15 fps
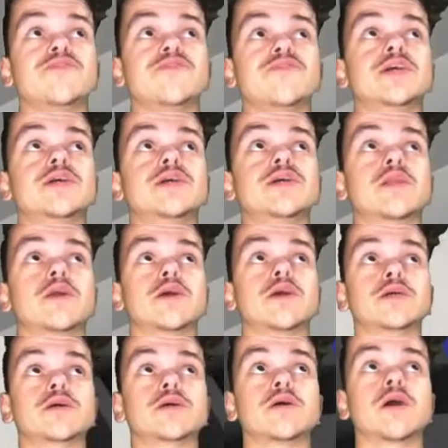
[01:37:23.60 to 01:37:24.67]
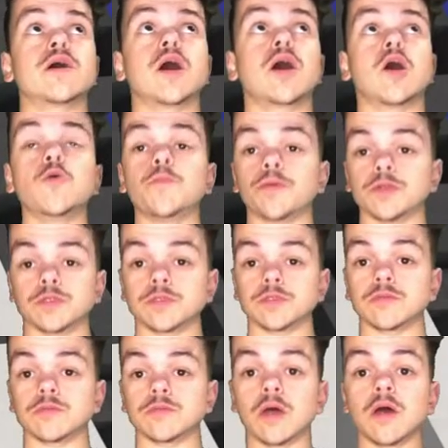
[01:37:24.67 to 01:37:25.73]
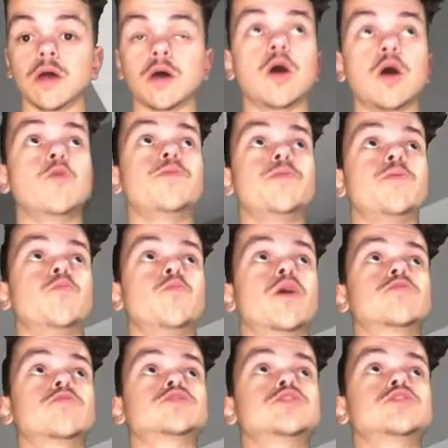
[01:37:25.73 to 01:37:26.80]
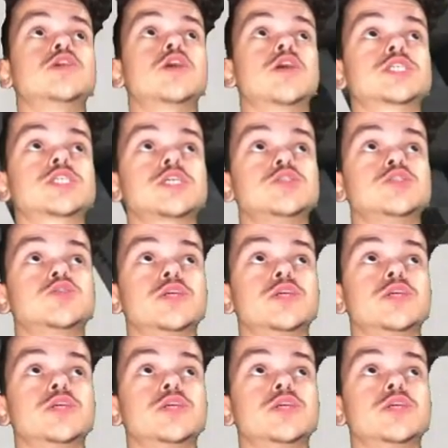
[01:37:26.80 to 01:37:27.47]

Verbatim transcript: it, like, open world so you guys can join